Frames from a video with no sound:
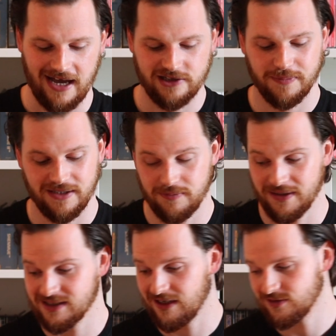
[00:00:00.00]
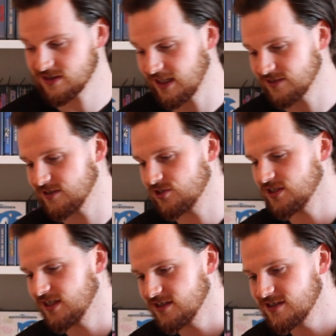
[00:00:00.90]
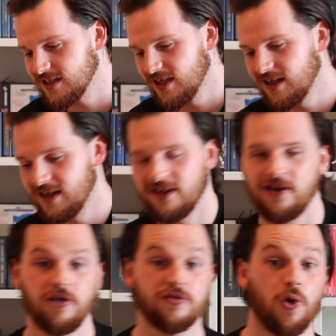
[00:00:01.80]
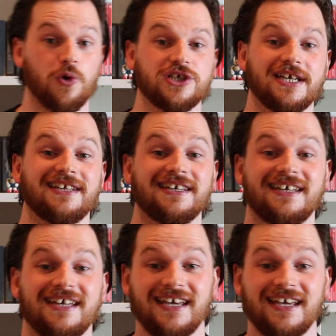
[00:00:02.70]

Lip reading: Ash being the big Zelda collector she is, of course she had it.